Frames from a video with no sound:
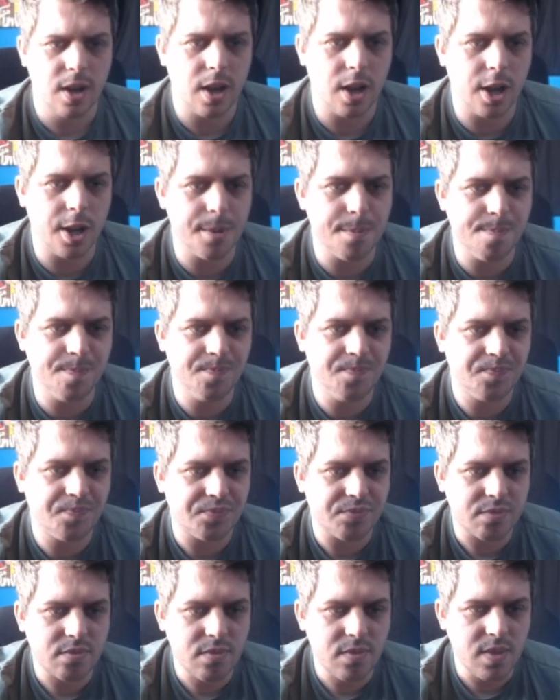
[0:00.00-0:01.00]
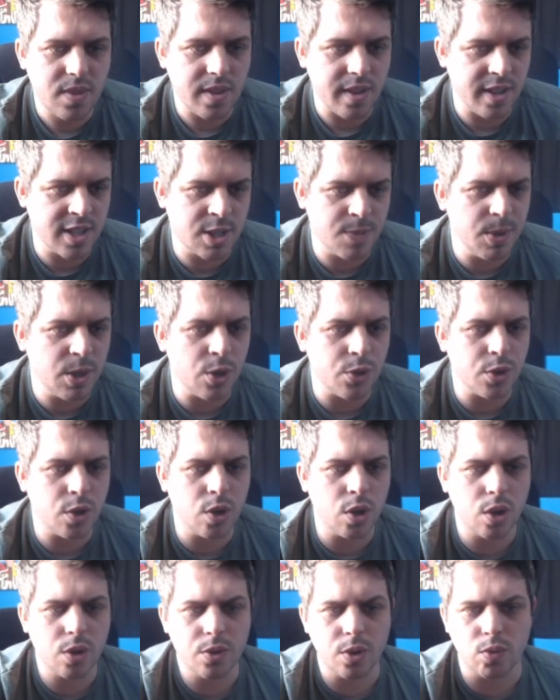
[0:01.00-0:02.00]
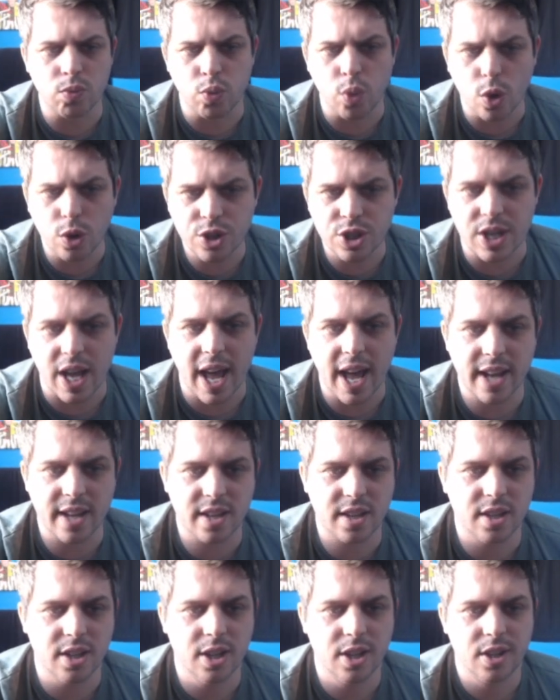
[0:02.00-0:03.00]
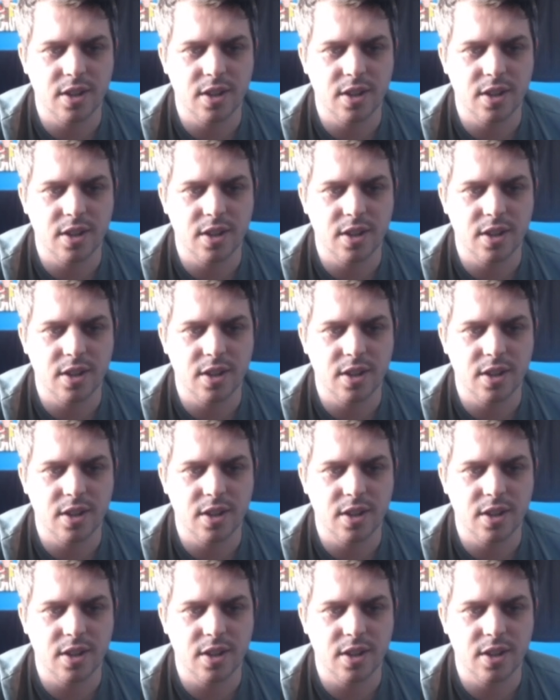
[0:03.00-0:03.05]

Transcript: So we got the Ryzek.